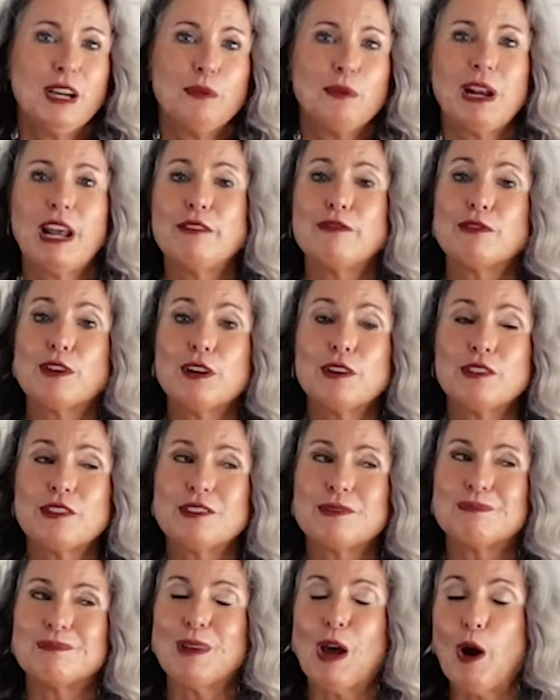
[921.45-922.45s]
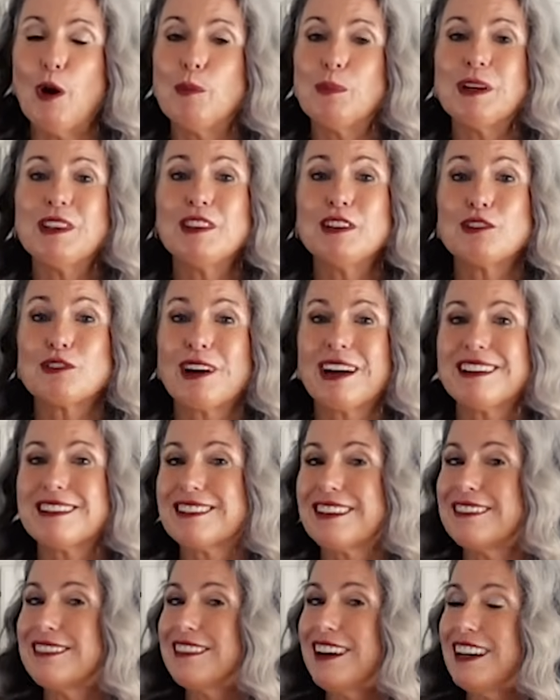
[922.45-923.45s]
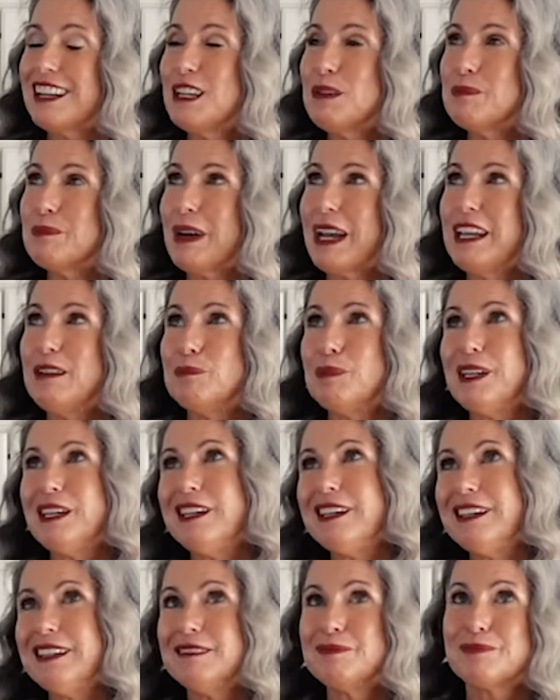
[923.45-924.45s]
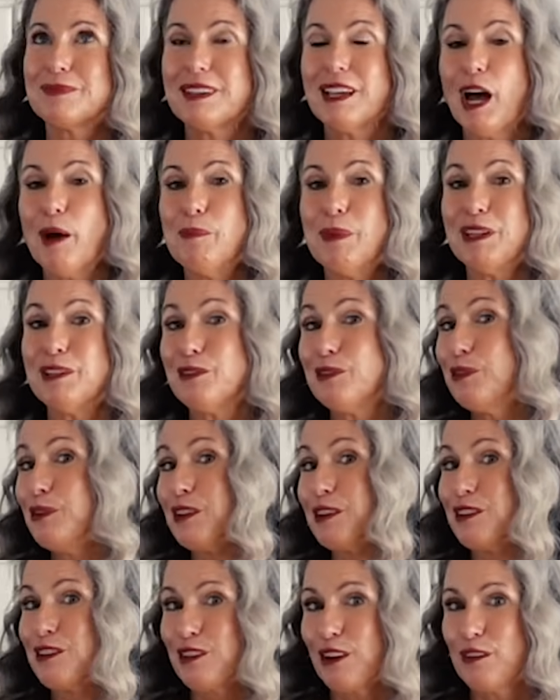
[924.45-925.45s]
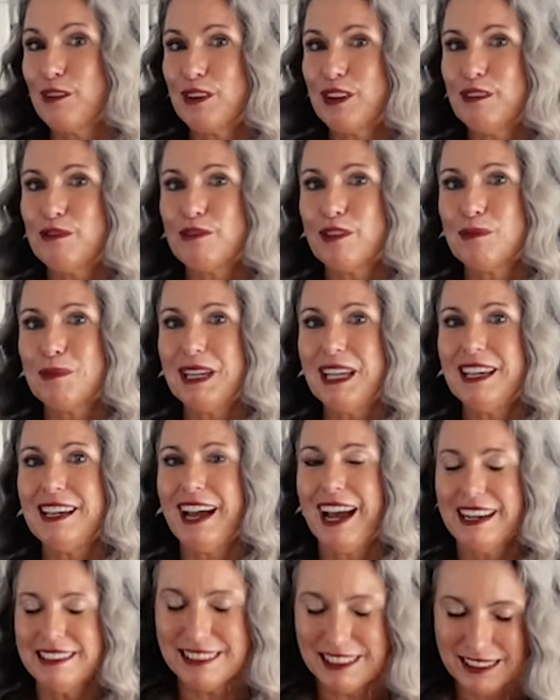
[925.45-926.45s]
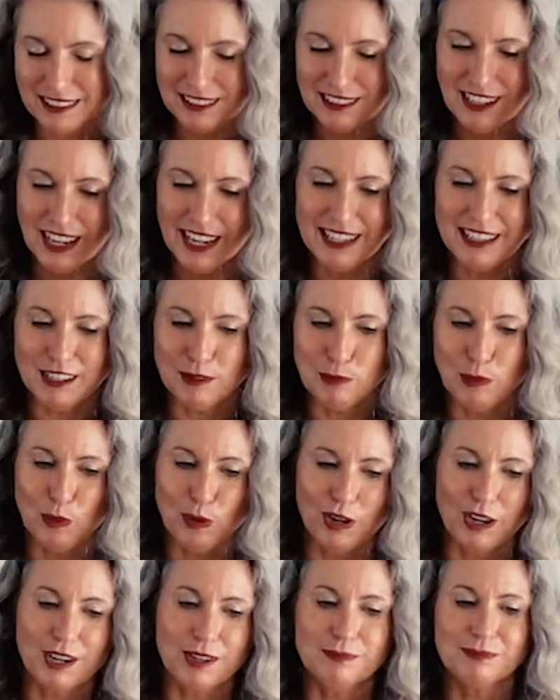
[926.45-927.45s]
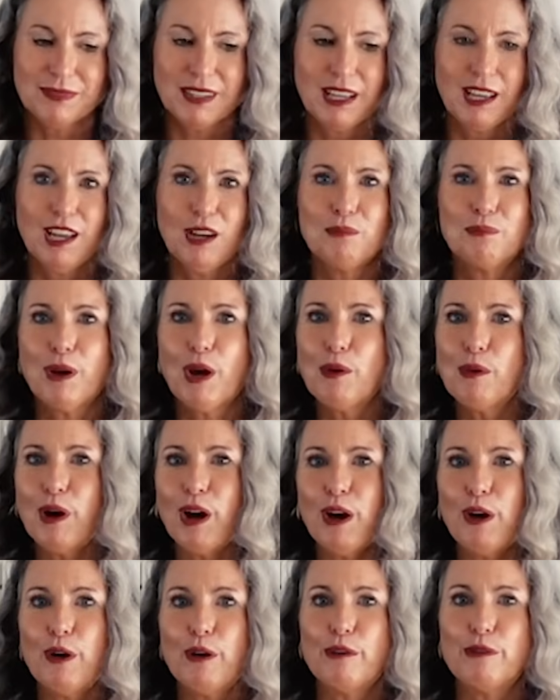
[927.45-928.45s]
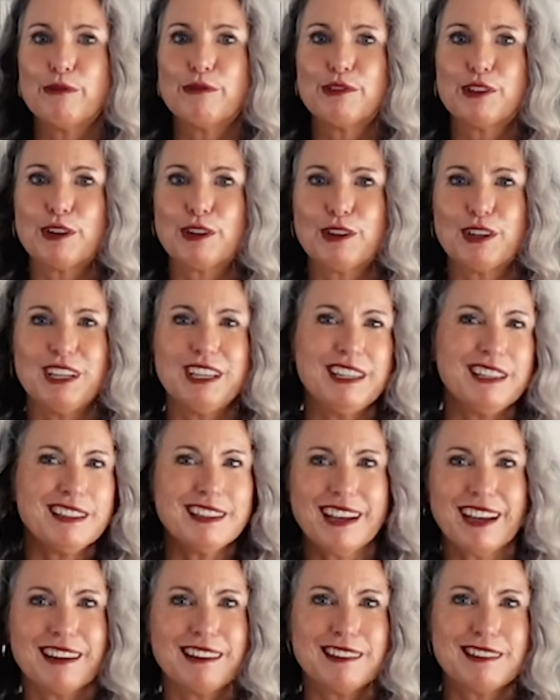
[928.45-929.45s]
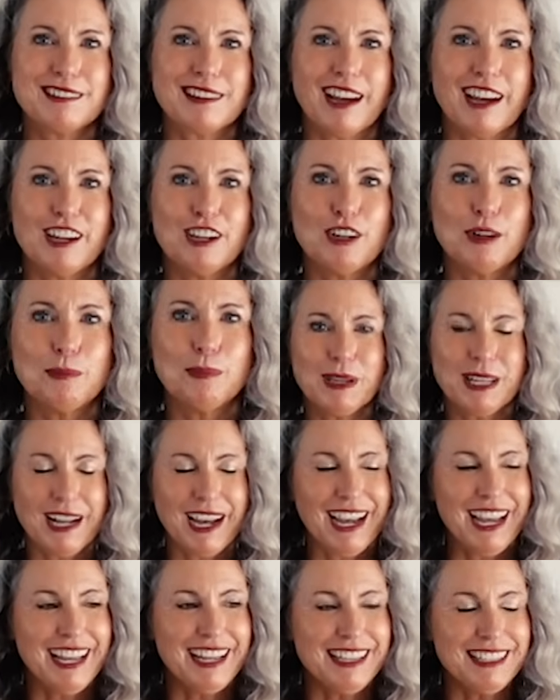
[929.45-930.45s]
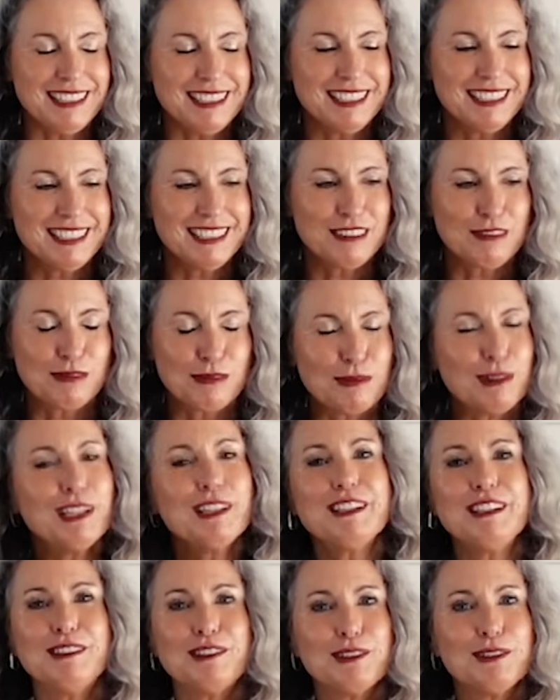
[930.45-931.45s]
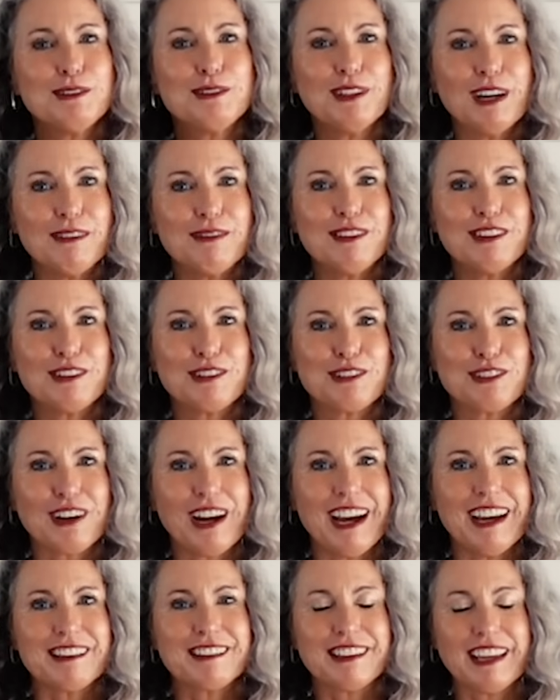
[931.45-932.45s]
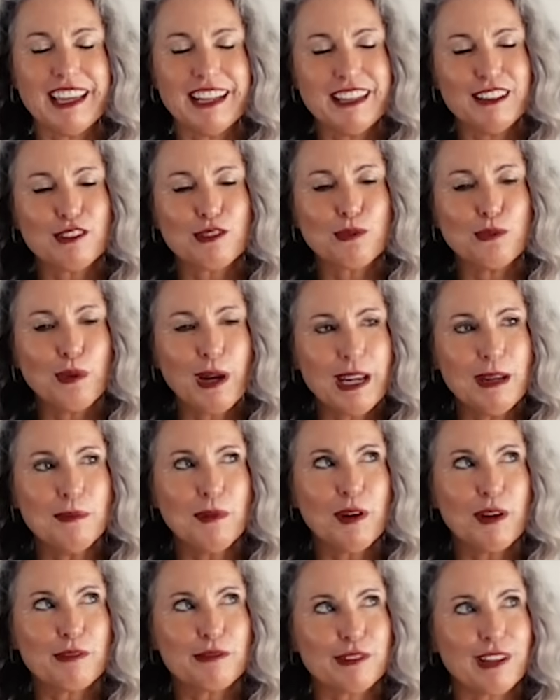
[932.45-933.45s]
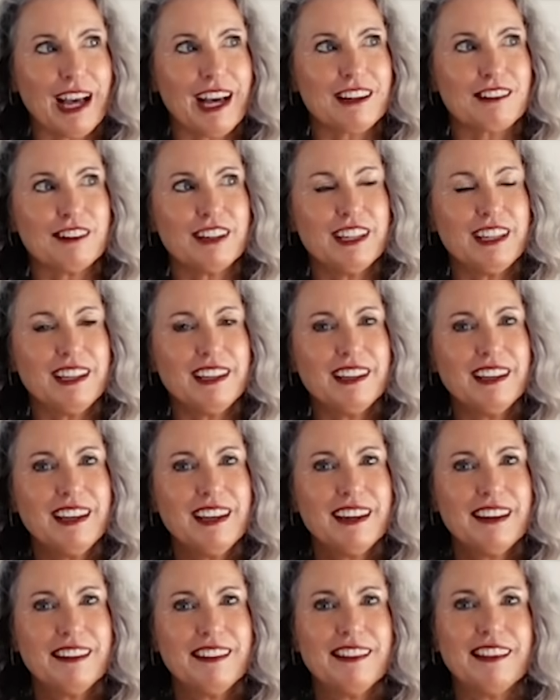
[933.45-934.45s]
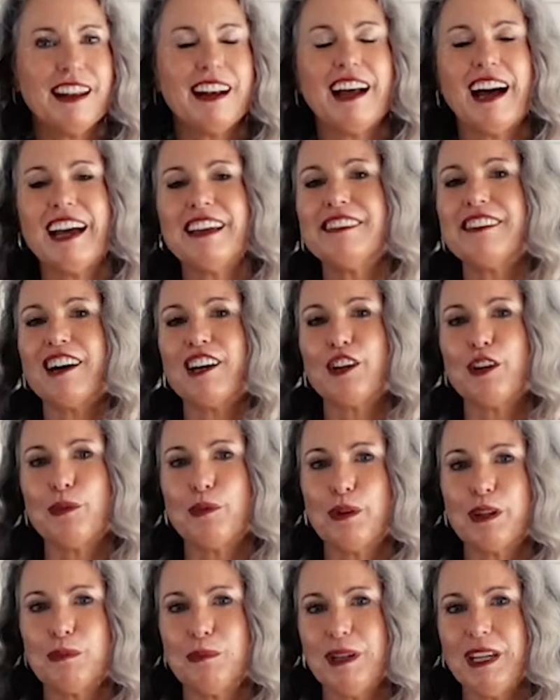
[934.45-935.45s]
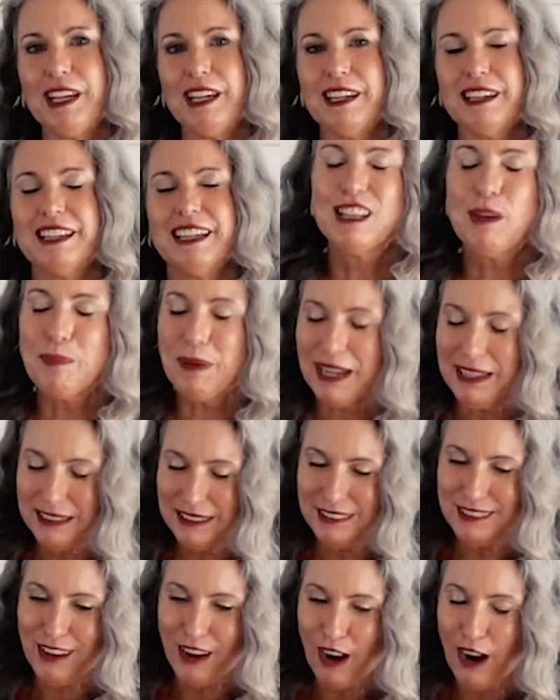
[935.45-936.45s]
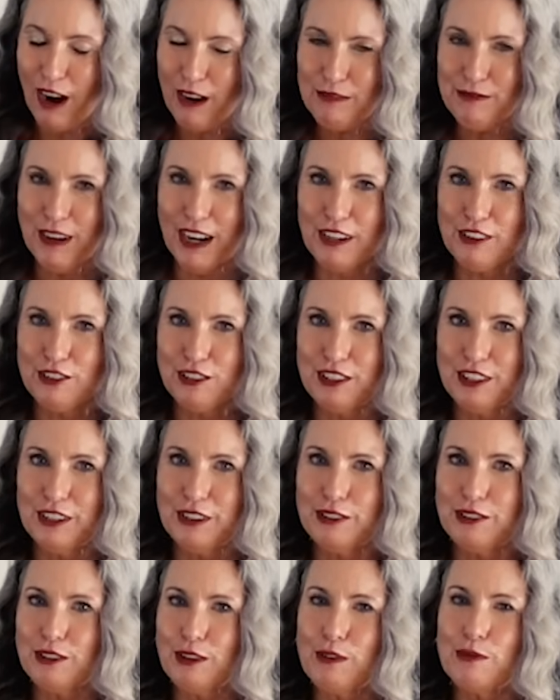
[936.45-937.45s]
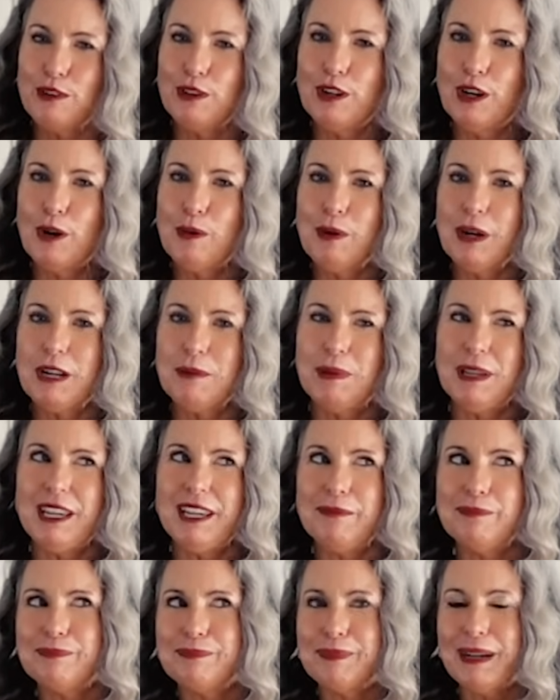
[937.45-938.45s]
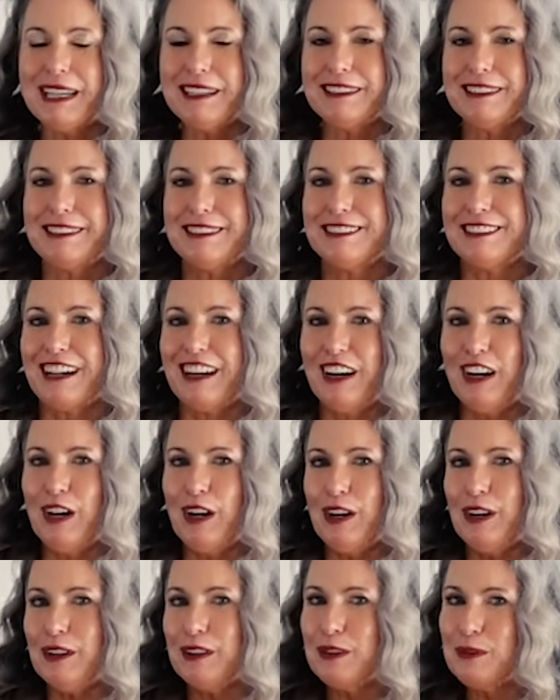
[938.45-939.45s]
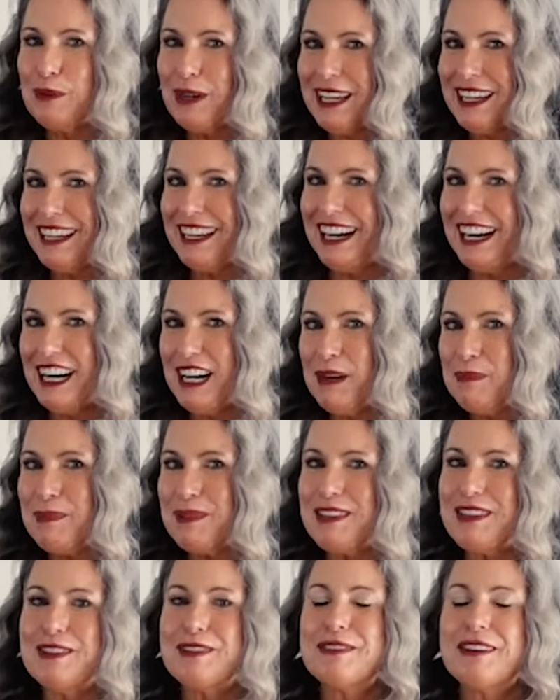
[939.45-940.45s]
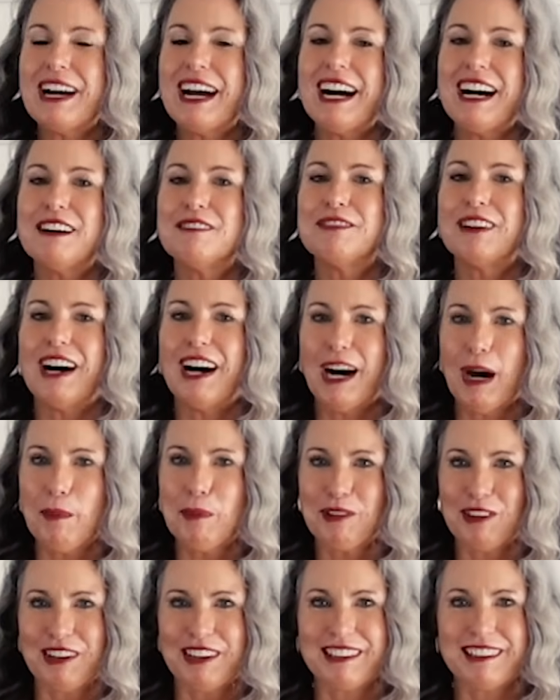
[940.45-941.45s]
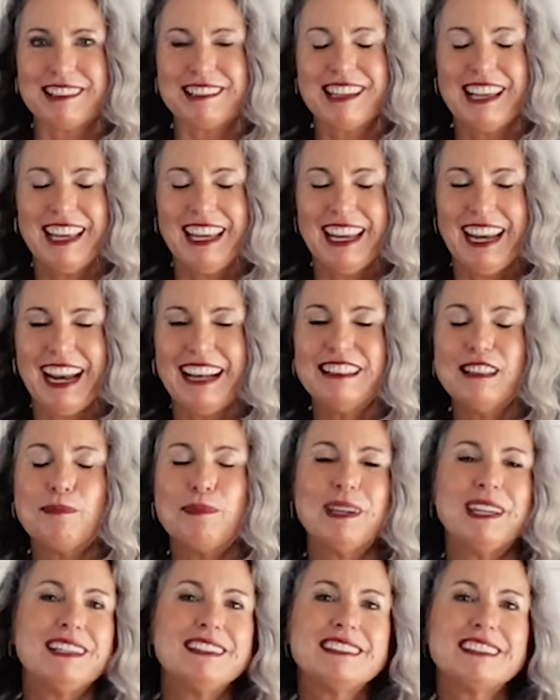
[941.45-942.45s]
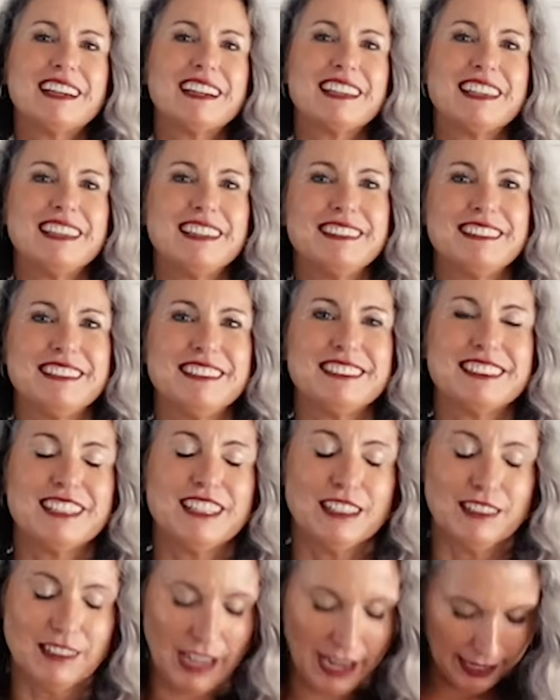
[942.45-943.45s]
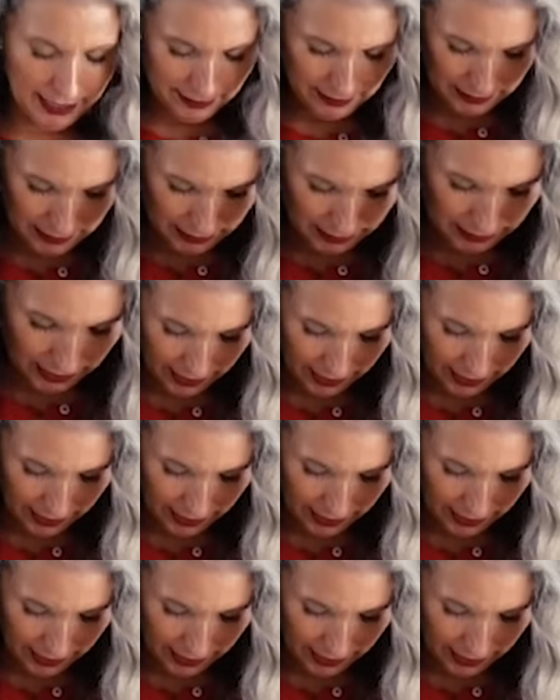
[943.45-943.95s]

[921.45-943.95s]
When I first opened the dress, I thought it might be a bit too conservative for me. I tend to like a more boho, flirty kind of style, but I really do love this dress and it's way more flattering than I thought it would be. The buttons are functional, so if you don't want to be buttoned all the way up, you have options. And the pin tucking detail, I think